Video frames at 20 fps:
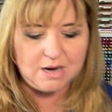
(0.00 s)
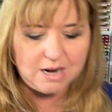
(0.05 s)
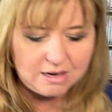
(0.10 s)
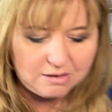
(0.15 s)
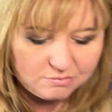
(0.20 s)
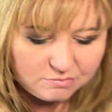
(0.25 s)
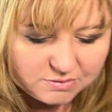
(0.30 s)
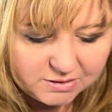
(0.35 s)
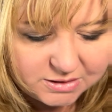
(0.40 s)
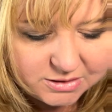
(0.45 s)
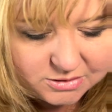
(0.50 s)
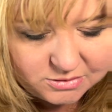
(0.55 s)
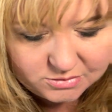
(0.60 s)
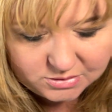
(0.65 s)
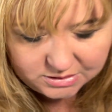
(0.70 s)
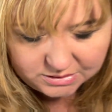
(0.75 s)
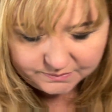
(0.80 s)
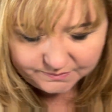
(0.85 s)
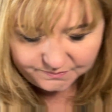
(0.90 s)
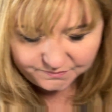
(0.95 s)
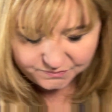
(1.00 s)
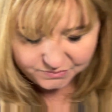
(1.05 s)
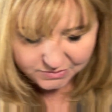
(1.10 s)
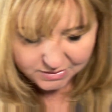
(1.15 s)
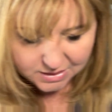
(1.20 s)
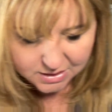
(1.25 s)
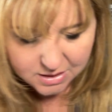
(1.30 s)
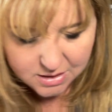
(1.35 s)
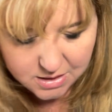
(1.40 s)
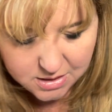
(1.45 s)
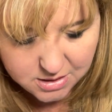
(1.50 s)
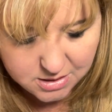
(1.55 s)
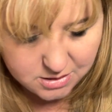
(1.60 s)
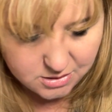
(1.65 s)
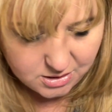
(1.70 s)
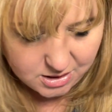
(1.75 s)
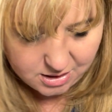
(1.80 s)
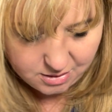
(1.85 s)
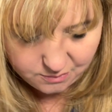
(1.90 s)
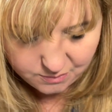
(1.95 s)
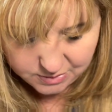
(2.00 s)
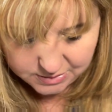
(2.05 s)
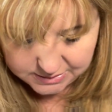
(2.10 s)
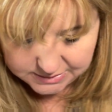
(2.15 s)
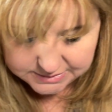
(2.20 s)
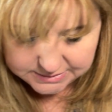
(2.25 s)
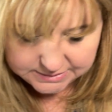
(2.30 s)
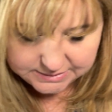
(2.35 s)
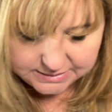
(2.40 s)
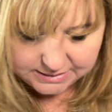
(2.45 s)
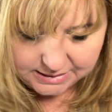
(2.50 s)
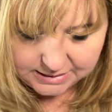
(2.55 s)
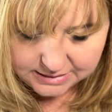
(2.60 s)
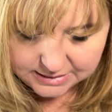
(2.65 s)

I don't think you can, can't really see